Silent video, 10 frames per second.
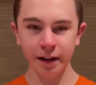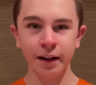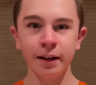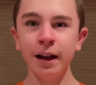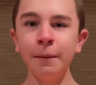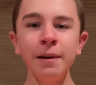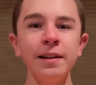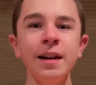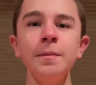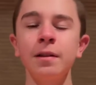not many
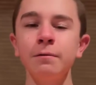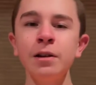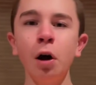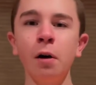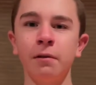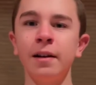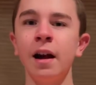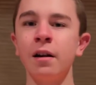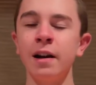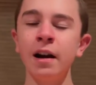teams that we know of right
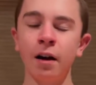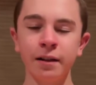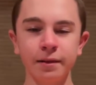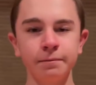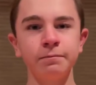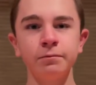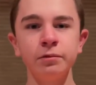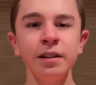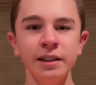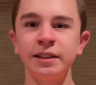now are
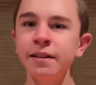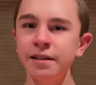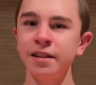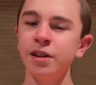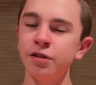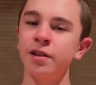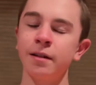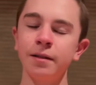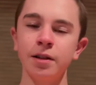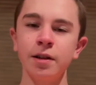really seriously
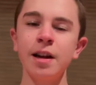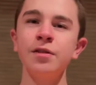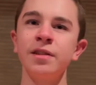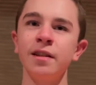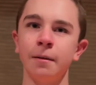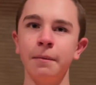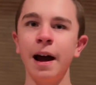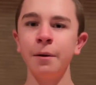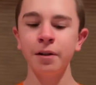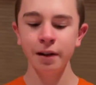interested on
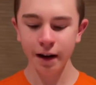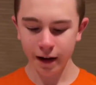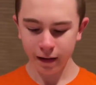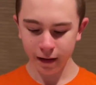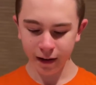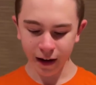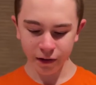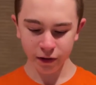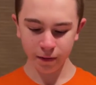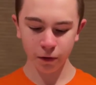Bauer. The
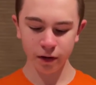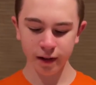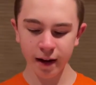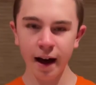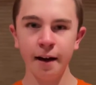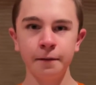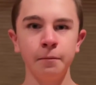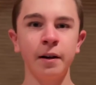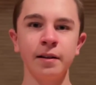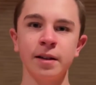Dodgers, of course, they have
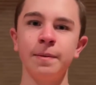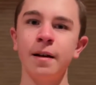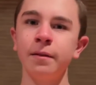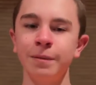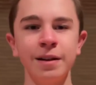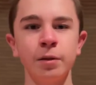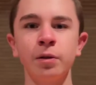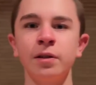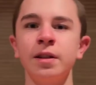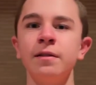money to spend, being the
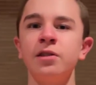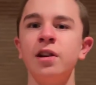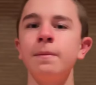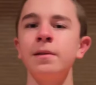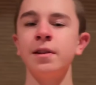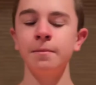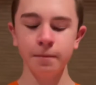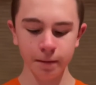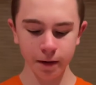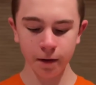World Series
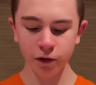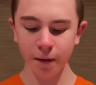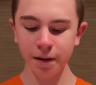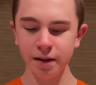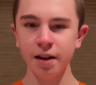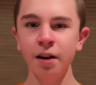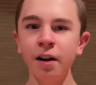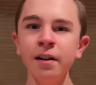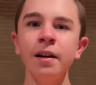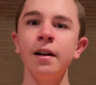champions they
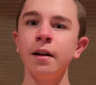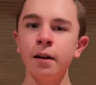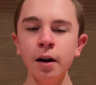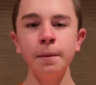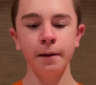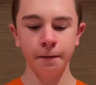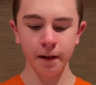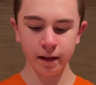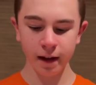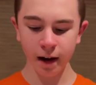are. Could be a
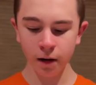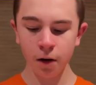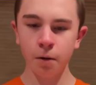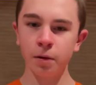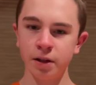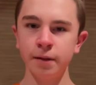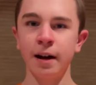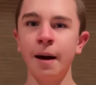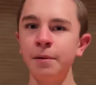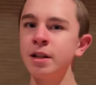fit there. We'll see what
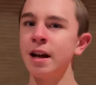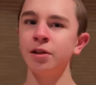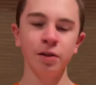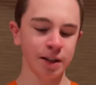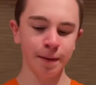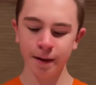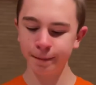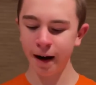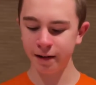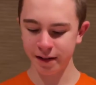happens. I don't expect
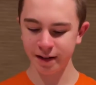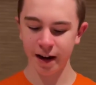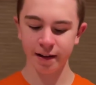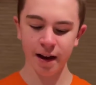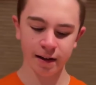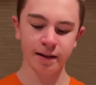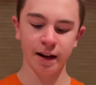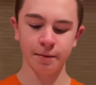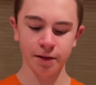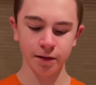Bauer to sign
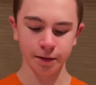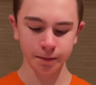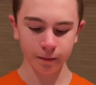anytime soon.